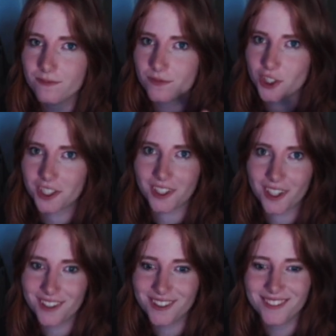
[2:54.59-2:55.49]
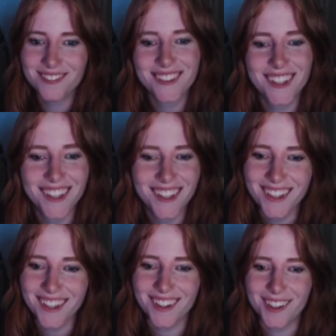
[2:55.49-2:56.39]
Check it out
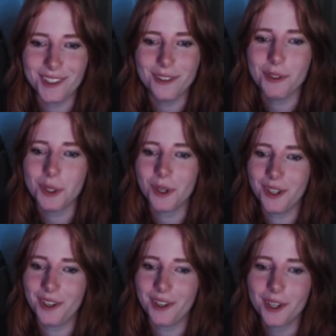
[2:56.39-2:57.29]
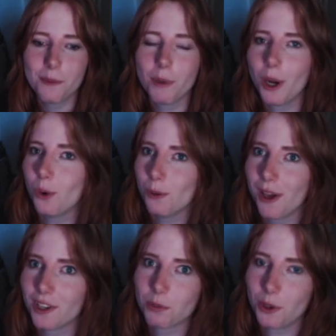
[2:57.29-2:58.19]
if you want to pwn a
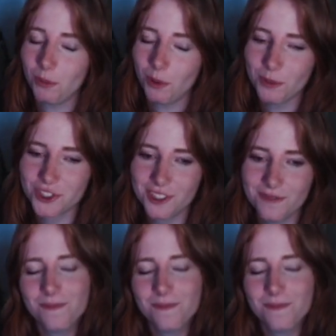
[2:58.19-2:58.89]
Metasploitable machine.